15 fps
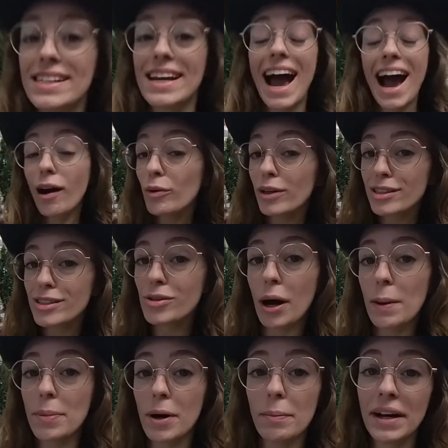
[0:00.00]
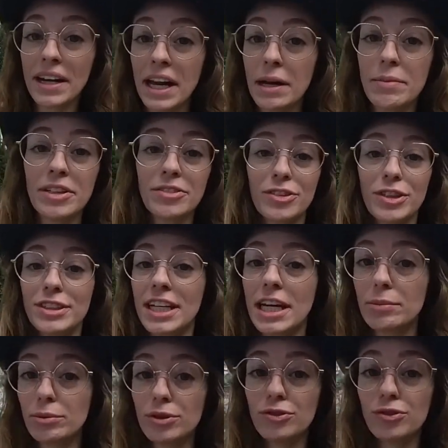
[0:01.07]
is an hour, so I put my name in for a
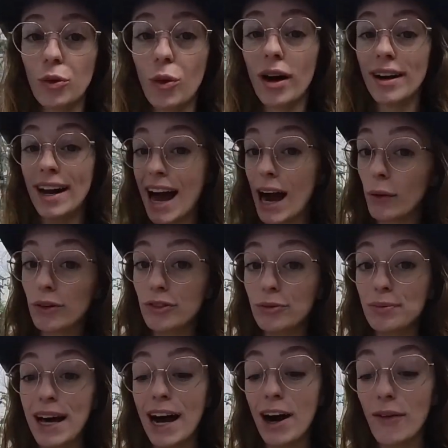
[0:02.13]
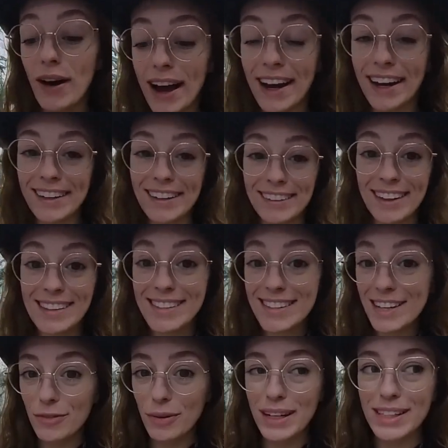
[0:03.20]
table for an hour from now, and
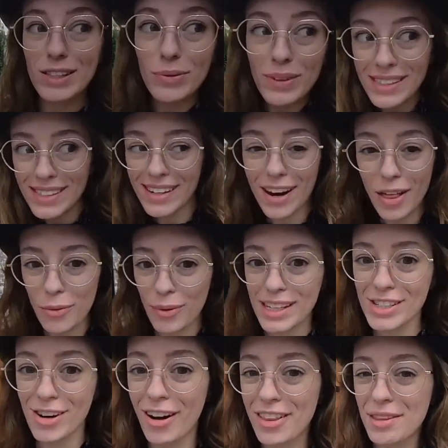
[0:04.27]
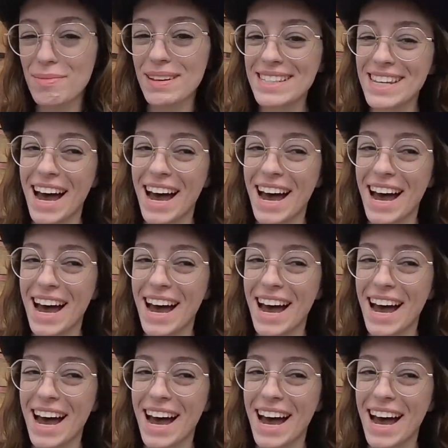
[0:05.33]
let's see if we can squeeze in another restaurant in the